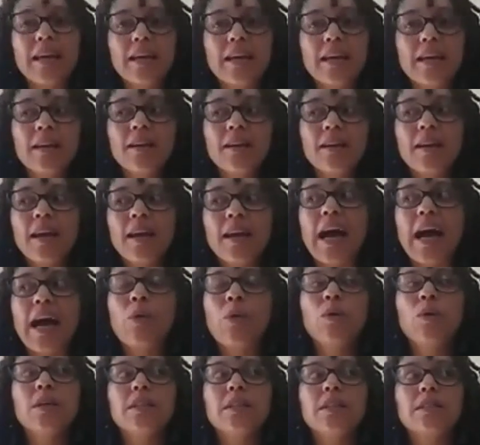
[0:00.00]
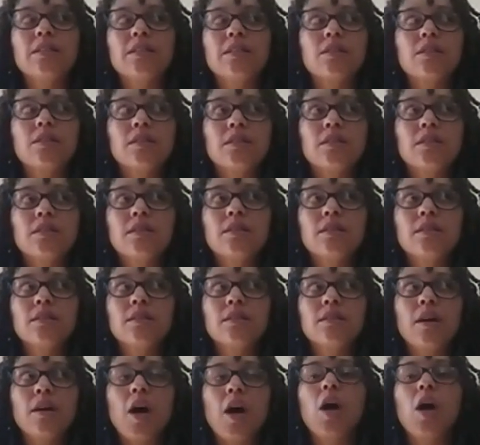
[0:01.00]
like I was
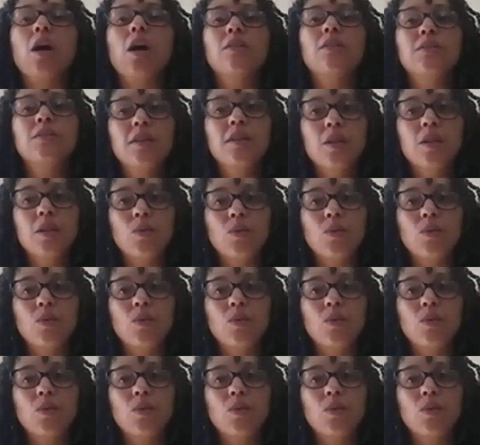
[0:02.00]
off